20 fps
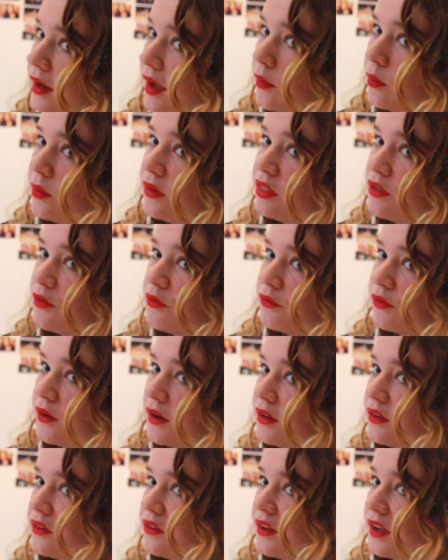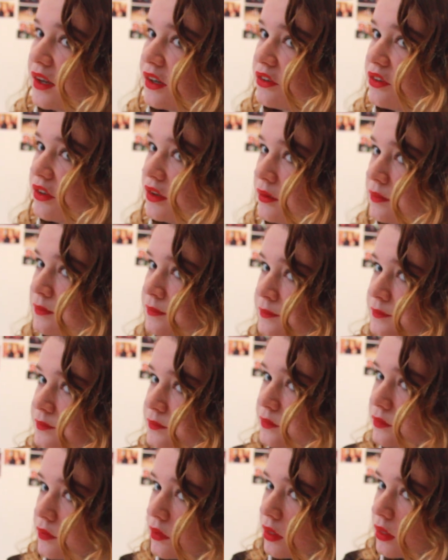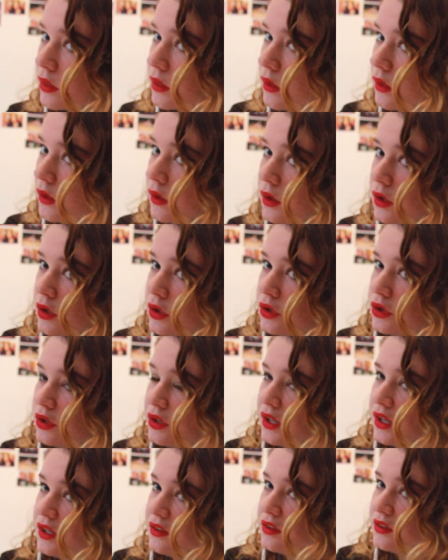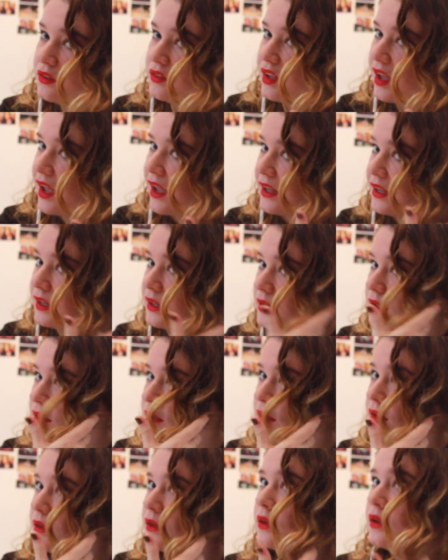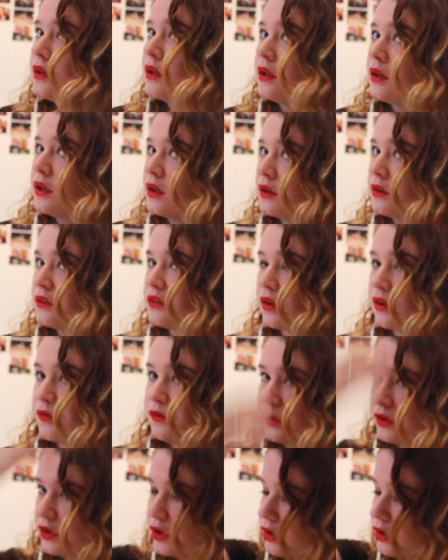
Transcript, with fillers: now with the front section, you need to take, so if you